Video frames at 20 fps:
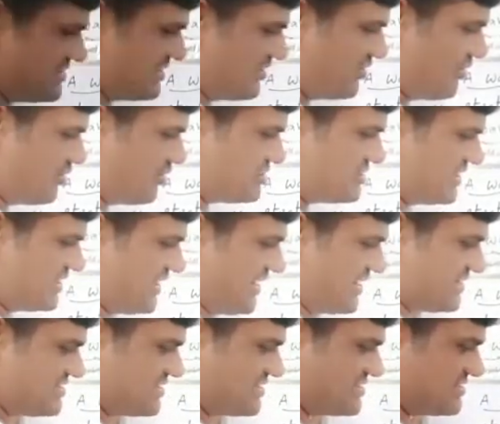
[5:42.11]
along z
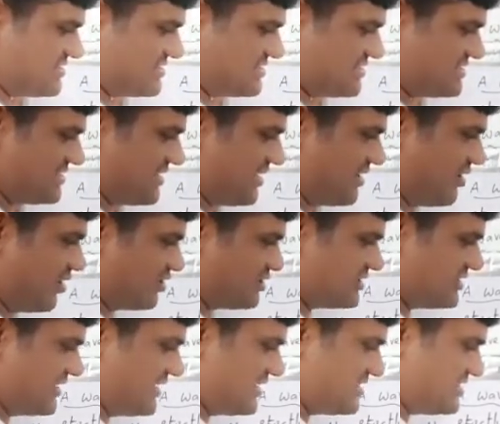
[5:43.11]
axis, this is the
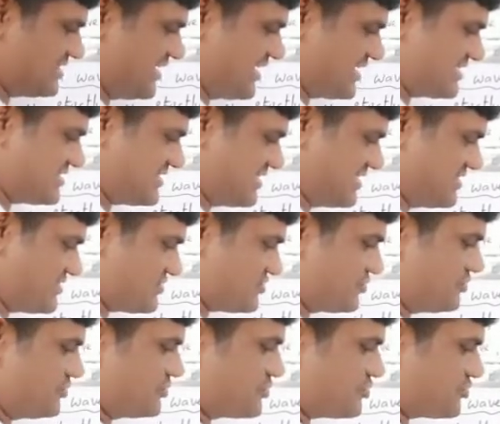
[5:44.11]
along z
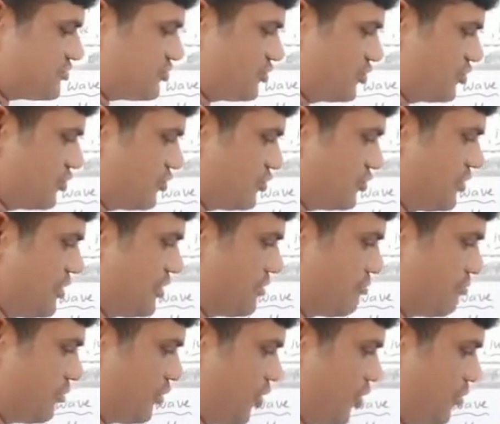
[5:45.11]
axis. So
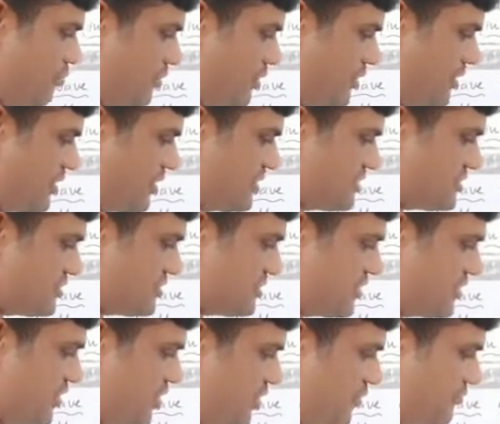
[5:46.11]

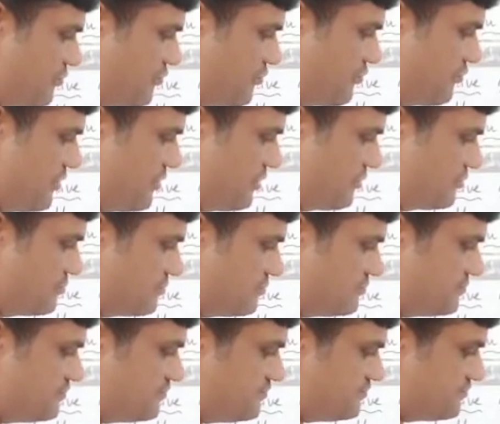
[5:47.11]
propagation of wave
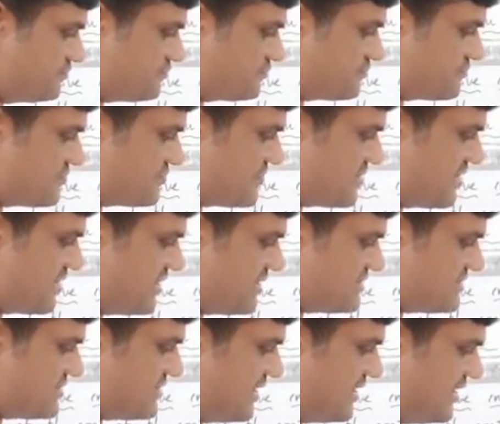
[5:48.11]

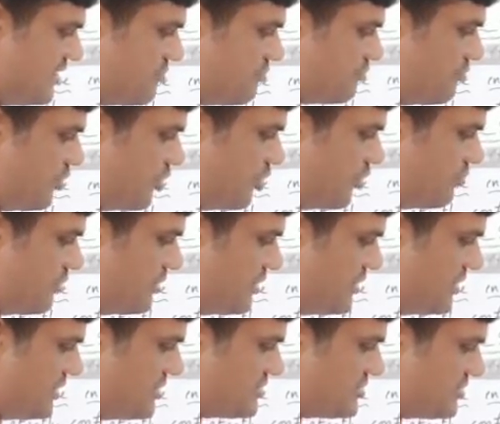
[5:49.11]
is the
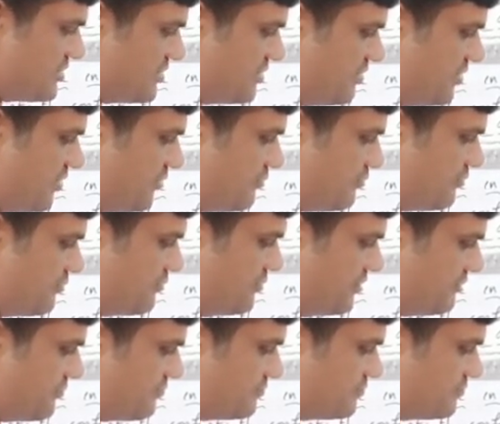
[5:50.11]
propagation of wave.